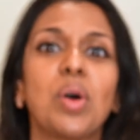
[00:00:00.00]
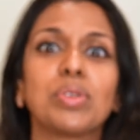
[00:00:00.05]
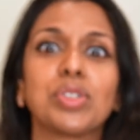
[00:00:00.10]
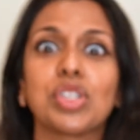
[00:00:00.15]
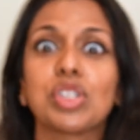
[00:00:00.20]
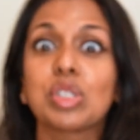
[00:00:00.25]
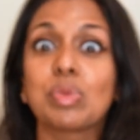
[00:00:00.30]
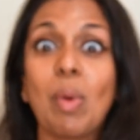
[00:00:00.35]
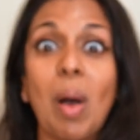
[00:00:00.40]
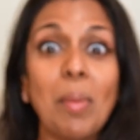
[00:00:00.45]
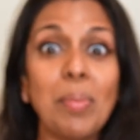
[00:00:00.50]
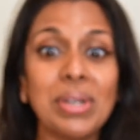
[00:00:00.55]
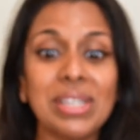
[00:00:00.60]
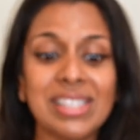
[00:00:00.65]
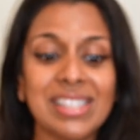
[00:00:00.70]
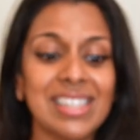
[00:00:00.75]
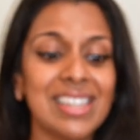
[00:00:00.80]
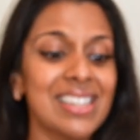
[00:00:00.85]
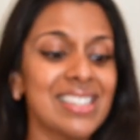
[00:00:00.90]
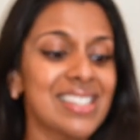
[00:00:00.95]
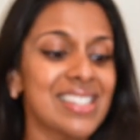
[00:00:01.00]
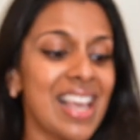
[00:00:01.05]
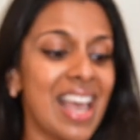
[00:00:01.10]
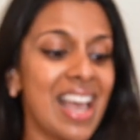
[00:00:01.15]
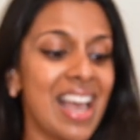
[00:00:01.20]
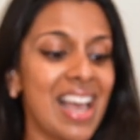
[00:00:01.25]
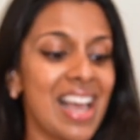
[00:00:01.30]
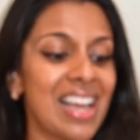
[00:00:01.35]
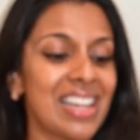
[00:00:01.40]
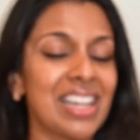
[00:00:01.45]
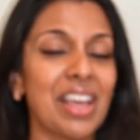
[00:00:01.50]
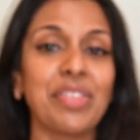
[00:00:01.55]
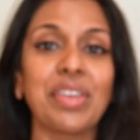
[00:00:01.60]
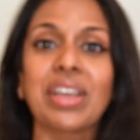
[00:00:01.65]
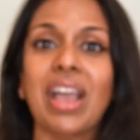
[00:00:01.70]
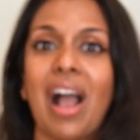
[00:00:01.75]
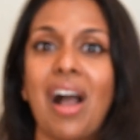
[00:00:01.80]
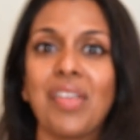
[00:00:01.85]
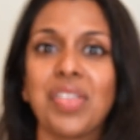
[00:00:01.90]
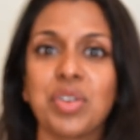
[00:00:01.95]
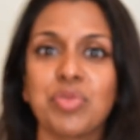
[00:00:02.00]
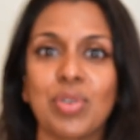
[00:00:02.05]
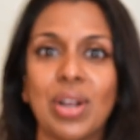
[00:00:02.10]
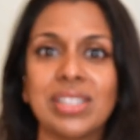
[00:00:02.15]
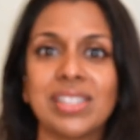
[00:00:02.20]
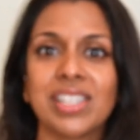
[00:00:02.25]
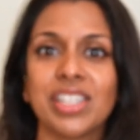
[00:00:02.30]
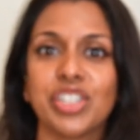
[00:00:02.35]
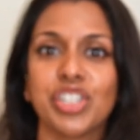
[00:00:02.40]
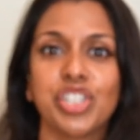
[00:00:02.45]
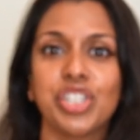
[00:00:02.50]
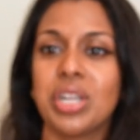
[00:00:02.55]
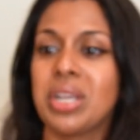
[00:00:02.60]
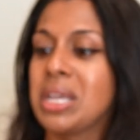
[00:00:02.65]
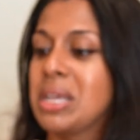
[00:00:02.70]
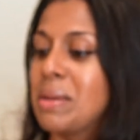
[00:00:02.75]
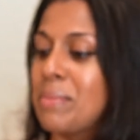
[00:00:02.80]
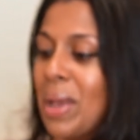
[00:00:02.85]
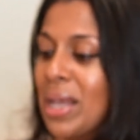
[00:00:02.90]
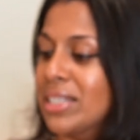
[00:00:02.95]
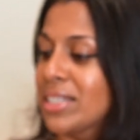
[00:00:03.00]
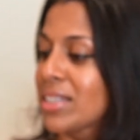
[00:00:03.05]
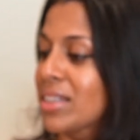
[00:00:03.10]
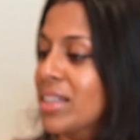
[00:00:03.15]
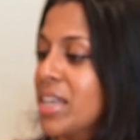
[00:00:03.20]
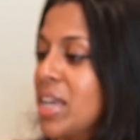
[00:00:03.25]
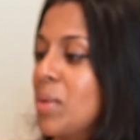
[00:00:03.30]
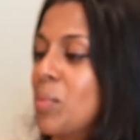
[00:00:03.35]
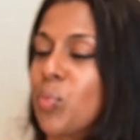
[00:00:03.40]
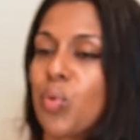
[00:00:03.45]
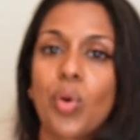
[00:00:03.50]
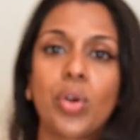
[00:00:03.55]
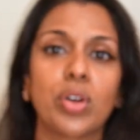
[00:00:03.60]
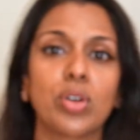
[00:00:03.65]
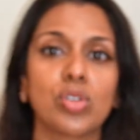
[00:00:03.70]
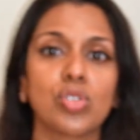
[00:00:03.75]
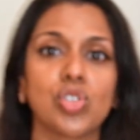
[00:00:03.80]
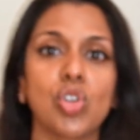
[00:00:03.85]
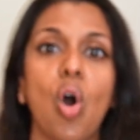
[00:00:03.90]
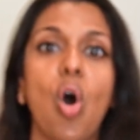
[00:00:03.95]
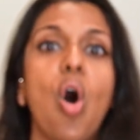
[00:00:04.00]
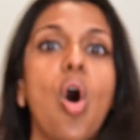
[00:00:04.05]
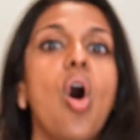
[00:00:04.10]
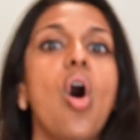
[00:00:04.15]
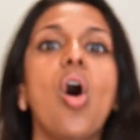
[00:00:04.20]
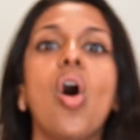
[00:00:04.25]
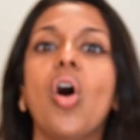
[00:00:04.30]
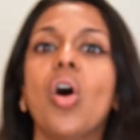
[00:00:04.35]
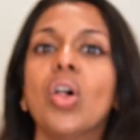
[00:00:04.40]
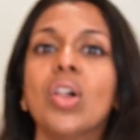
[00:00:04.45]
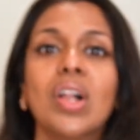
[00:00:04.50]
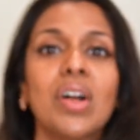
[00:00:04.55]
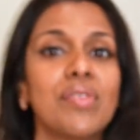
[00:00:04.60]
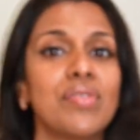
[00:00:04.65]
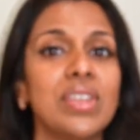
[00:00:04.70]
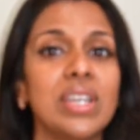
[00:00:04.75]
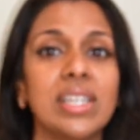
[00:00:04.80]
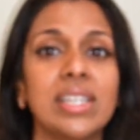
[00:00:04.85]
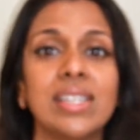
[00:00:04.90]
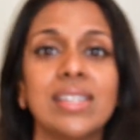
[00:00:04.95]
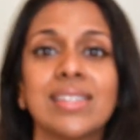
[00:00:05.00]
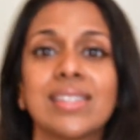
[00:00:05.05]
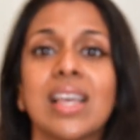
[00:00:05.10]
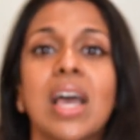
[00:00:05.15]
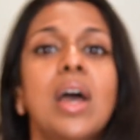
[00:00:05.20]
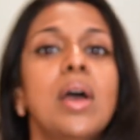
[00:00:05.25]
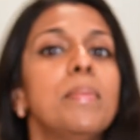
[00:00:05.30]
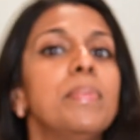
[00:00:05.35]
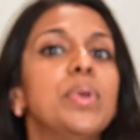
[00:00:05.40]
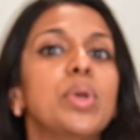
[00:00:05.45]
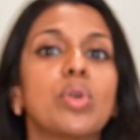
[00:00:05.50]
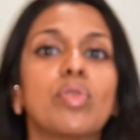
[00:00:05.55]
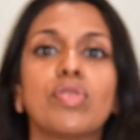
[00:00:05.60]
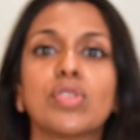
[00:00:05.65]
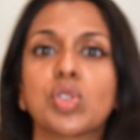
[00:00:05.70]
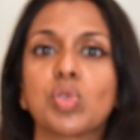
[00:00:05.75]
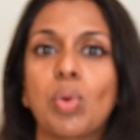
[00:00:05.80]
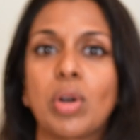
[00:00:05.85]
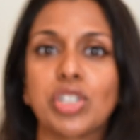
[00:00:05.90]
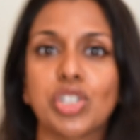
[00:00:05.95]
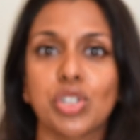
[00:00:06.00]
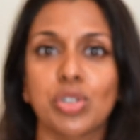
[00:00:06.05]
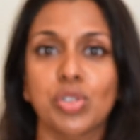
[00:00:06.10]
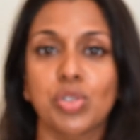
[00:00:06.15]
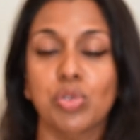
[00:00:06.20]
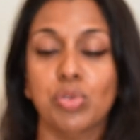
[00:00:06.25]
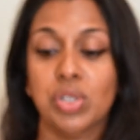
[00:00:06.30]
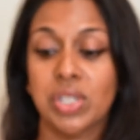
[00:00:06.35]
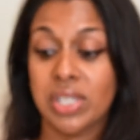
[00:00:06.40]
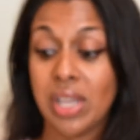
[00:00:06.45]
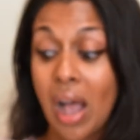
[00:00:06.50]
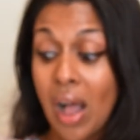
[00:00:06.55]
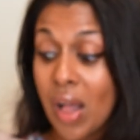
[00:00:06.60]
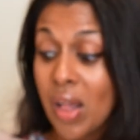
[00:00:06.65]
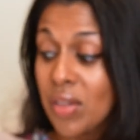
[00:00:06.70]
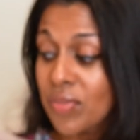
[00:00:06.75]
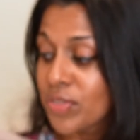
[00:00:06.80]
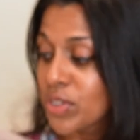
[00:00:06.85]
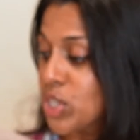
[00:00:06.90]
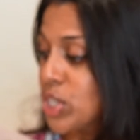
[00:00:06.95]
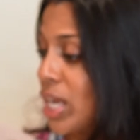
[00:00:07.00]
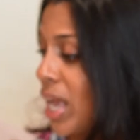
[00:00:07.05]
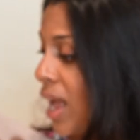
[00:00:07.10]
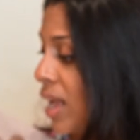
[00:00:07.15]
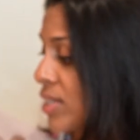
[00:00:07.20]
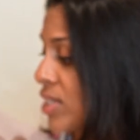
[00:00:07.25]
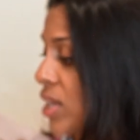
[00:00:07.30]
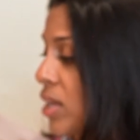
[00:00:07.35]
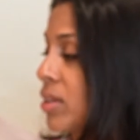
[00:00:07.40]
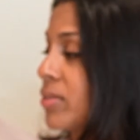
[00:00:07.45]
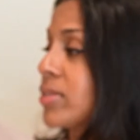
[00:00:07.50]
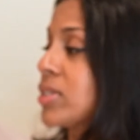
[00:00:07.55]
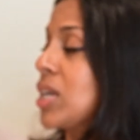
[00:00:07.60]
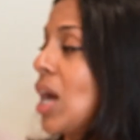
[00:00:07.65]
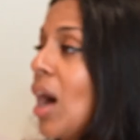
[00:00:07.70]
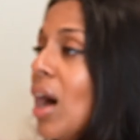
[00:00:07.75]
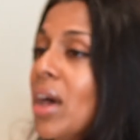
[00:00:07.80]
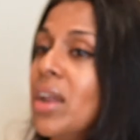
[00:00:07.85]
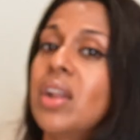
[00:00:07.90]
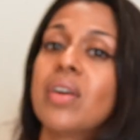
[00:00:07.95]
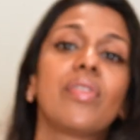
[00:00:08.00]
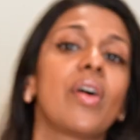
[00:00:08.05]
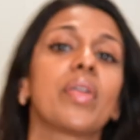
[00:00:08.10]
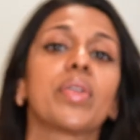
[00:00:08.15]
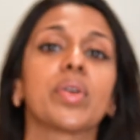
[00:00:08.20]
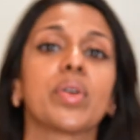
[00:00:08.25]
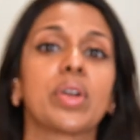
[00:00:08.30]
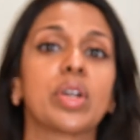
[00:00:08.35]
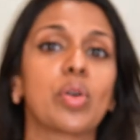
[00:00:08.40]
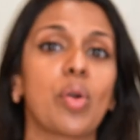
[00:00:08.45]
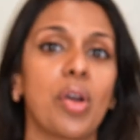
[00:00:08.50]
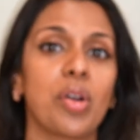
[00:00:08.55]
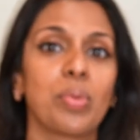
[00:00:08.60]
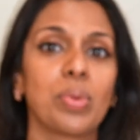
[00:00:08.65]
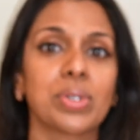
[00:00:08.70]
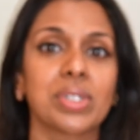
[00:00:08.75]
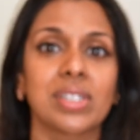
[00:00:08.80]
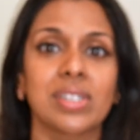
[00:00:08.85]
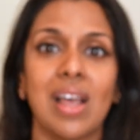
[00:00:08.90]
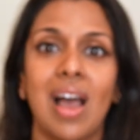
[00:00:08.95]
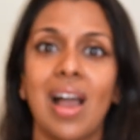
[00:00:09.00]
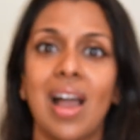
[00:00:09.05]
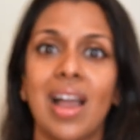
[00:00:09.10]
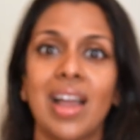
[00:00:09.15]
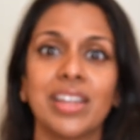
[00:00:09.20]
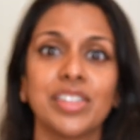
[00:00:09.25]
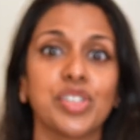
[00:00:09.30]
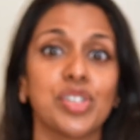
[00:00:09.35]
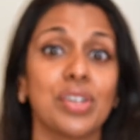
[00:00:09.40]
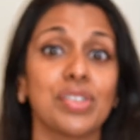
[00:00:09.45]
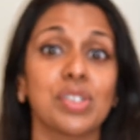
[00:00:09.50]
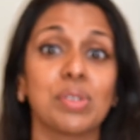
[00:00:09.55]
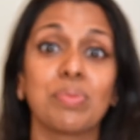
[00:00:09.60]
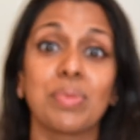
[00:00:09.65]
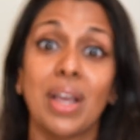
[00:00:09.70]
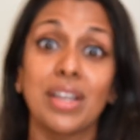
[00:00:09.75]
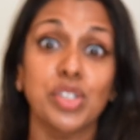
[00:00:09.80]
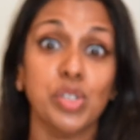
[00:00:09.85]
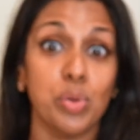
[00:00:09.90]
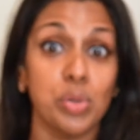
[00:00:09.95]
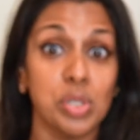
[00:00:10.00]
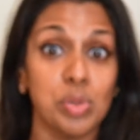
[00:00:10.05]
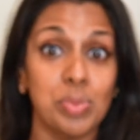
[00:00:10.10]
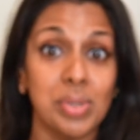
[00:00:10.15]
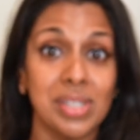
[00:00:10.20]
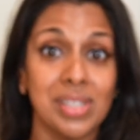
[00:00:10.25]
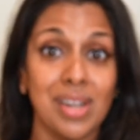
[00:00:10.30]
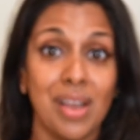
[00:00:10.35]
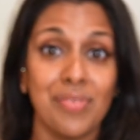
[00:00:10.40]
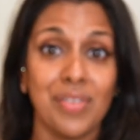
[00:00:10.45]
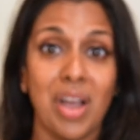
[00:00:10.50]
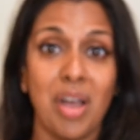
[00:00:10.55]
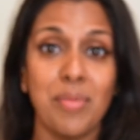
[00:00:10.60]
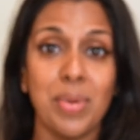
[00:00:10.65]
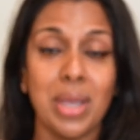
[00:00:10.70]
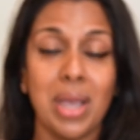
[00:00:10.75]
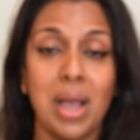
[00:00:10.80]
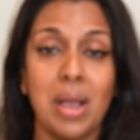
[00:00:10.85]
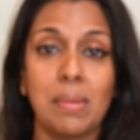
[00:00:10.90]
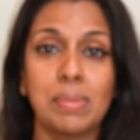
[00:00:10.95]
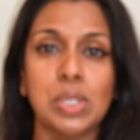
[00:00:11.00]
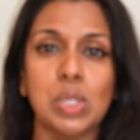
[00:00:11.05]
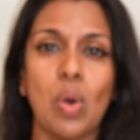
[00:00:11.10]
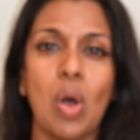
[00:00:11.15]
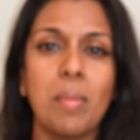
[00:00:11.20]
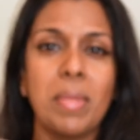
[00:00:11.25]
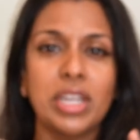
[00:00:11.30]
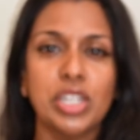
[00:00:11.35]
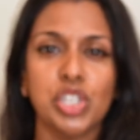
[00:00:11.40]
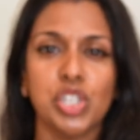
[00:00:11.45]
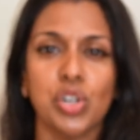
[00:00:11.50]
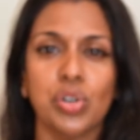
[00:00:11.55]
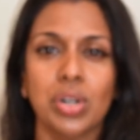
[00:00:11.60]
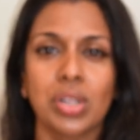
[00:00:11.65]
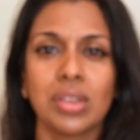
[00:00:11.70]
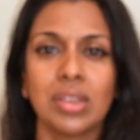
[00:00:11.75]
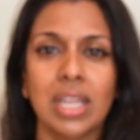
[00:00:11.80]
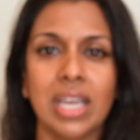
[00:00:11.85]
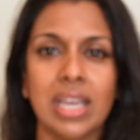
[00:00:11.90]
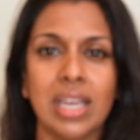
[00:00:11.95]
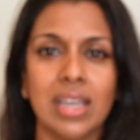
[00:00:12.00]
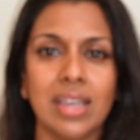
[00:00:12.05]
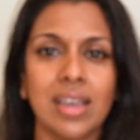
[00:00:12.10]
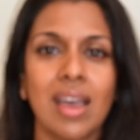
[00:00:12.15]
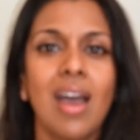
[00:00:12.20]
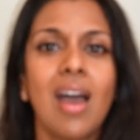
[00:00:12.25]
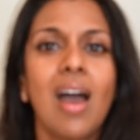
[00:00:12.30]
it's a small business, and the gal that runs it, she basically embroiders all of these beautiful sweatshirts herself. She has a ton of other incredible designs. She has some nice Christmas stuff coming up. So I'll make sure to link